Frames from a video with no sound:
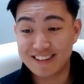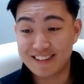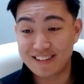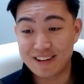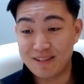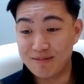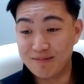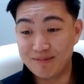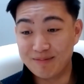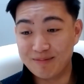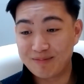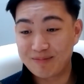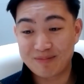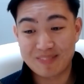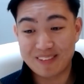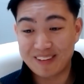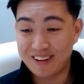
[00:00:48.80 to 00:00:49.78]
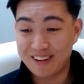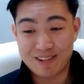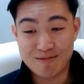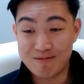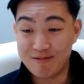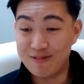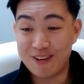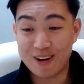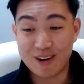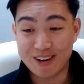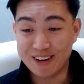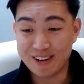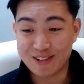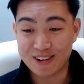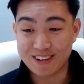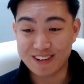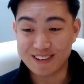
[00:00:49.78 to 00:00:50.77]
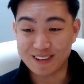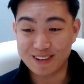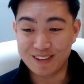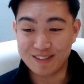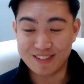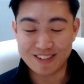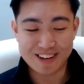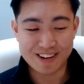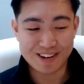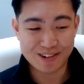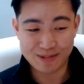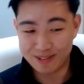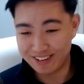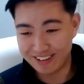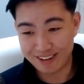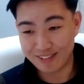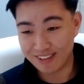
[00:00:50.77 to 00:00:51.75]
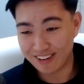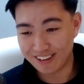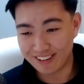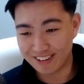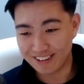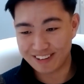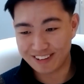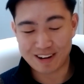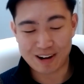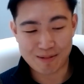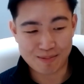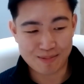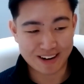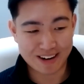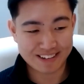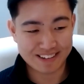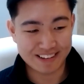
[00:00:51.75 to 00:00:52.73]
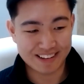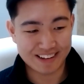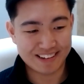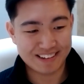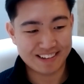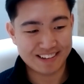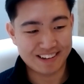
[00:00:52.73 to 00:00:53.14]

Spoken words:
a very interesting conversation. We're definitely gonna come back to that.